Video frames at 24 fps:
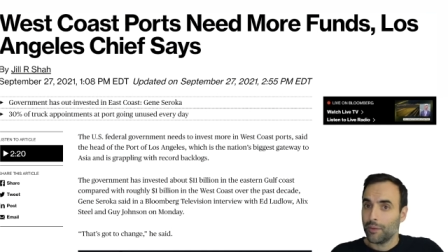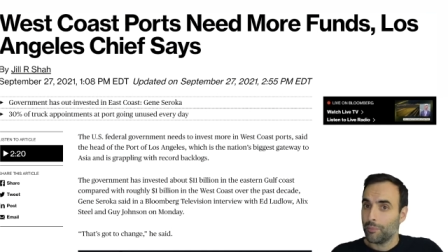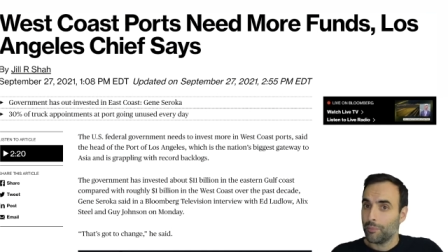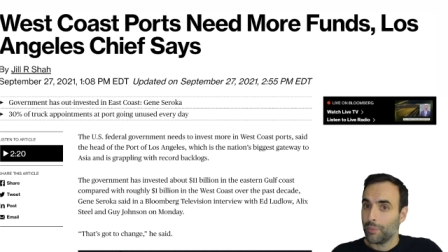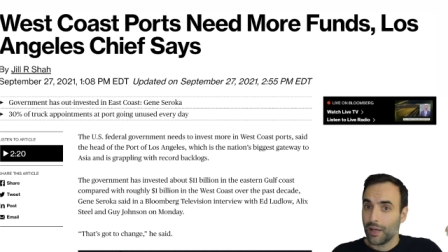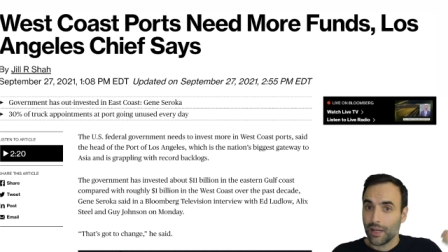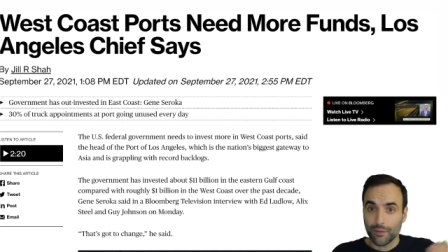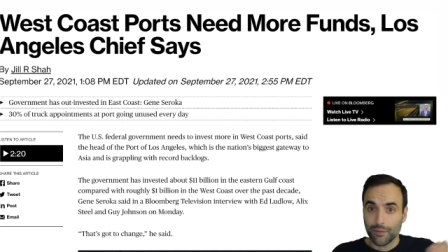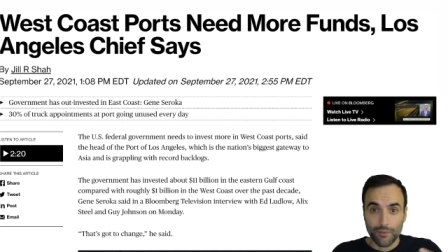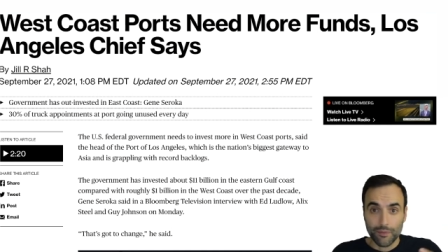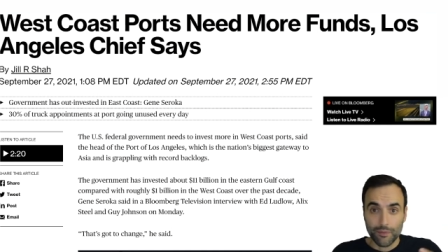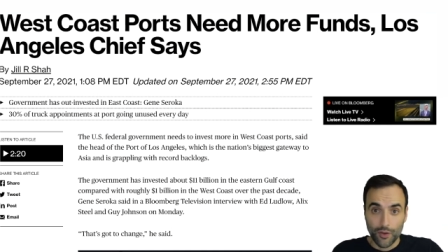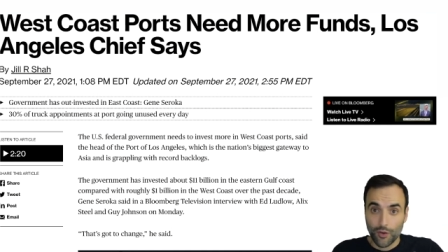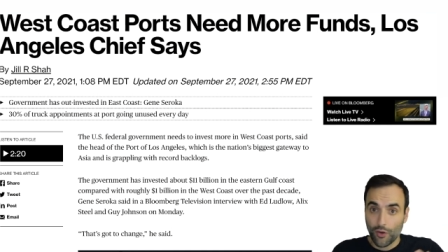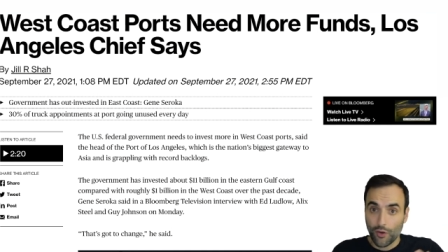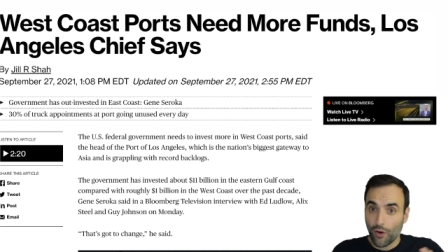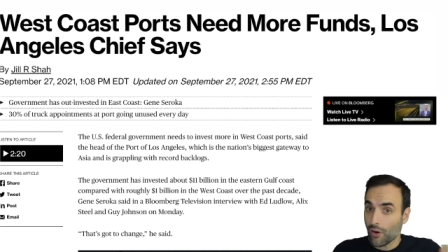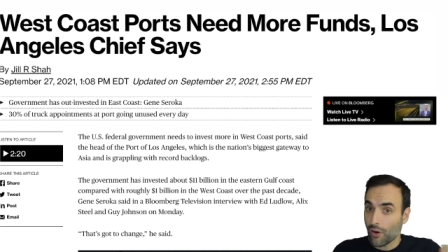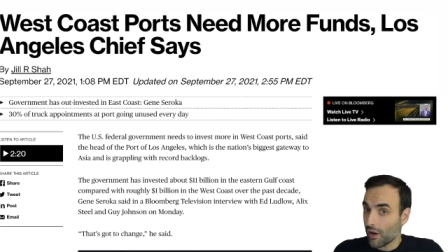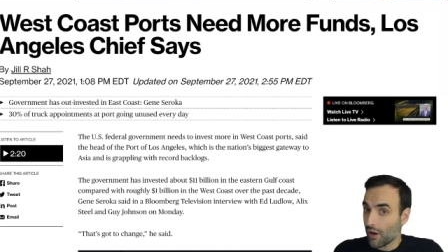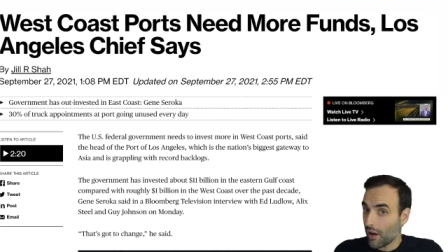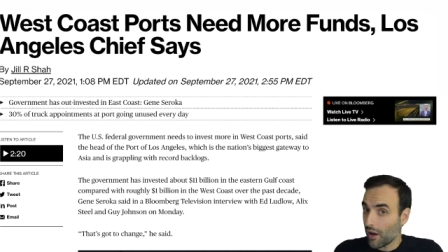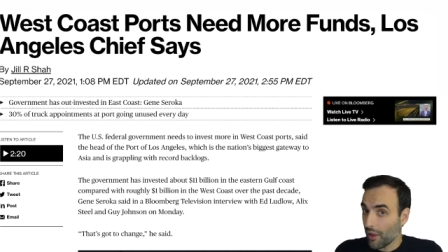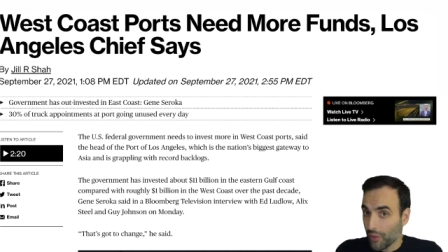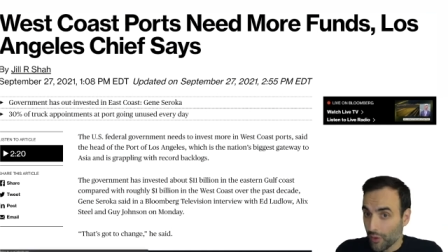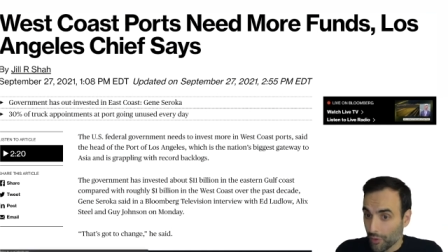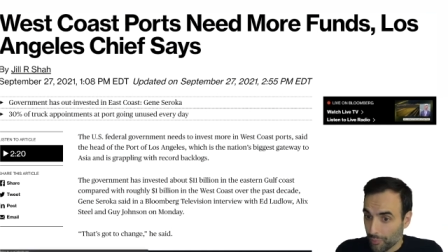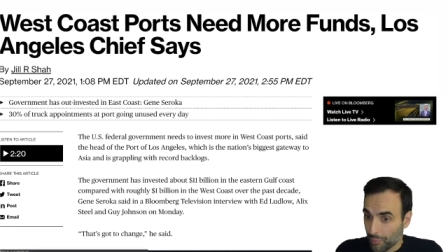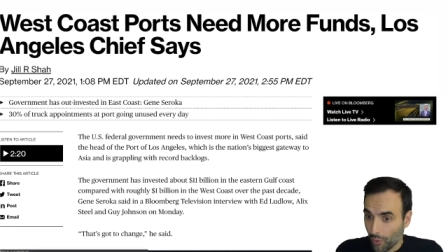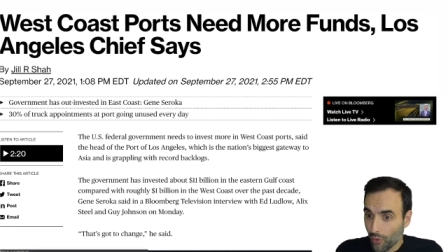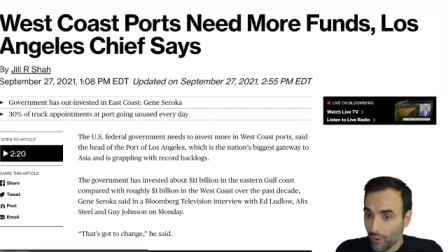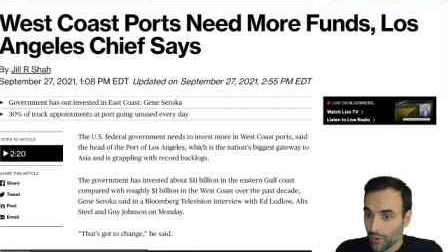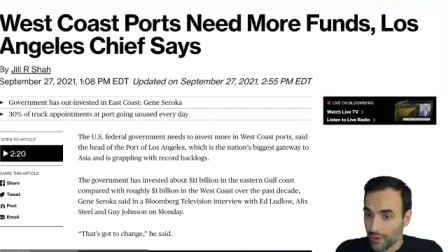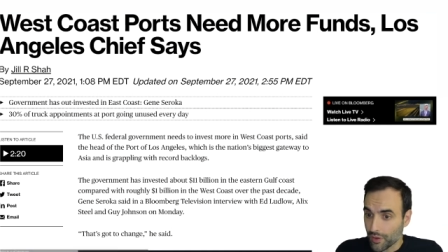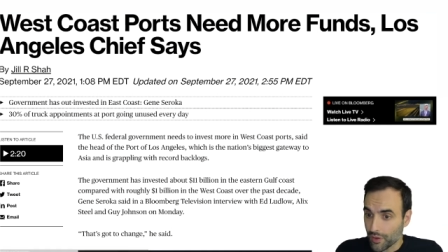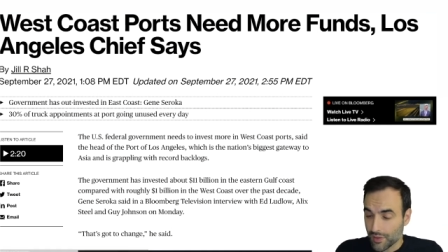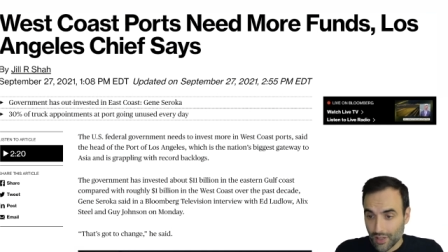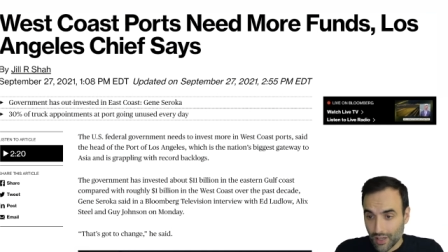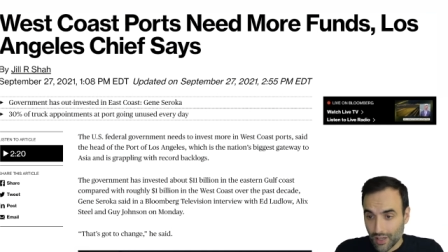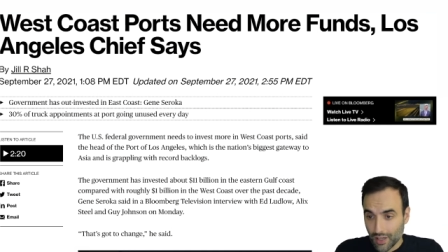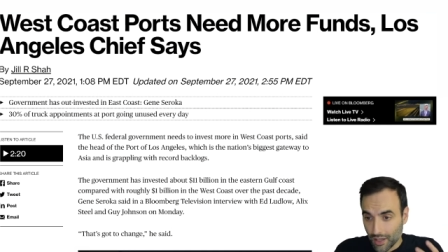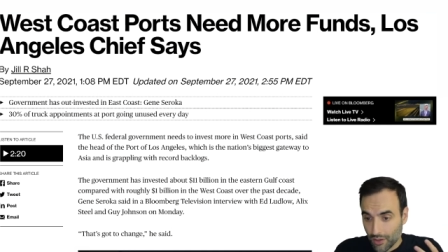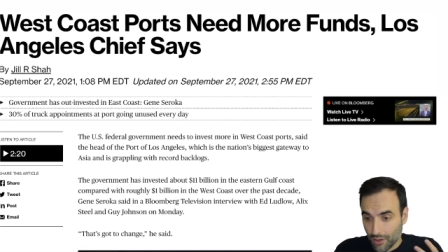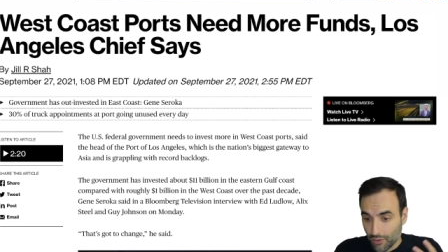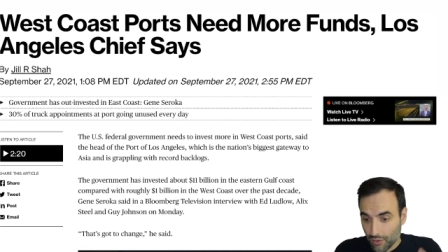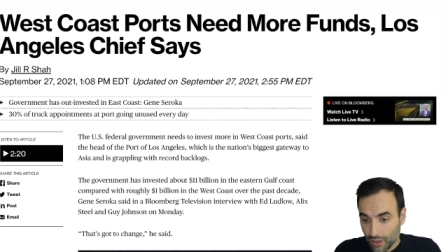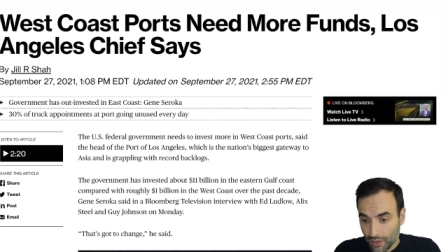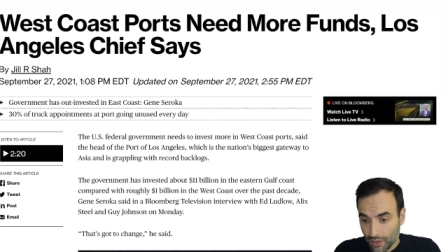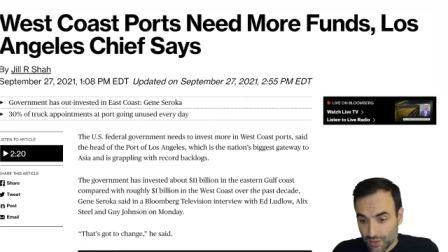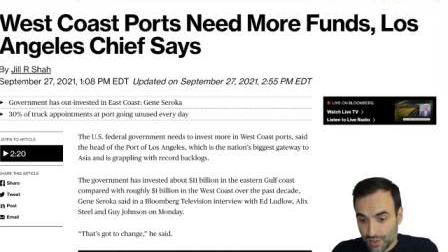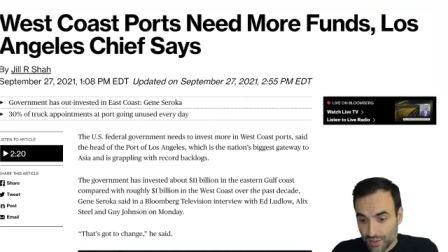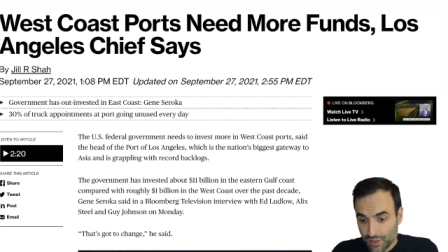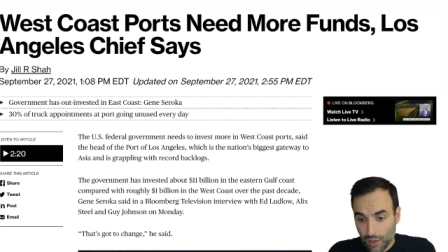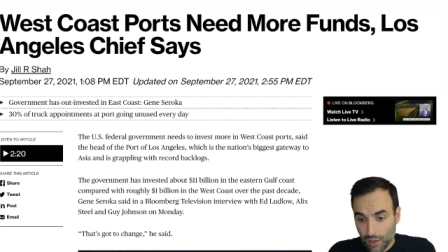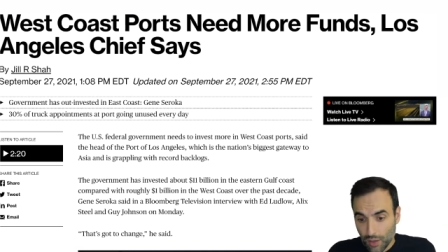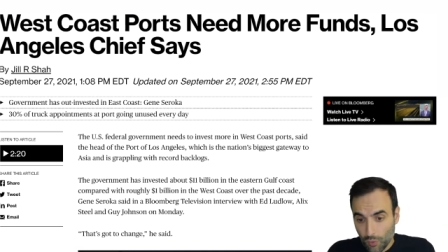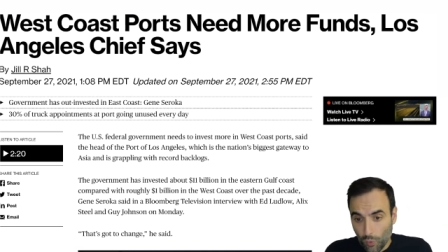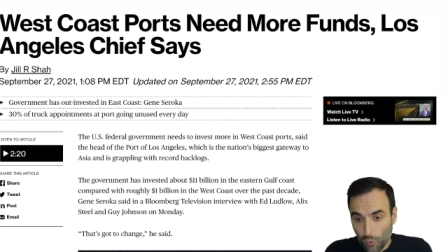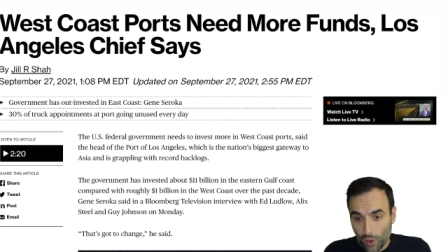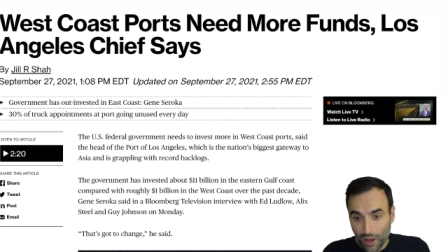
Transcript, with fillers: But there are other ports. I don't understand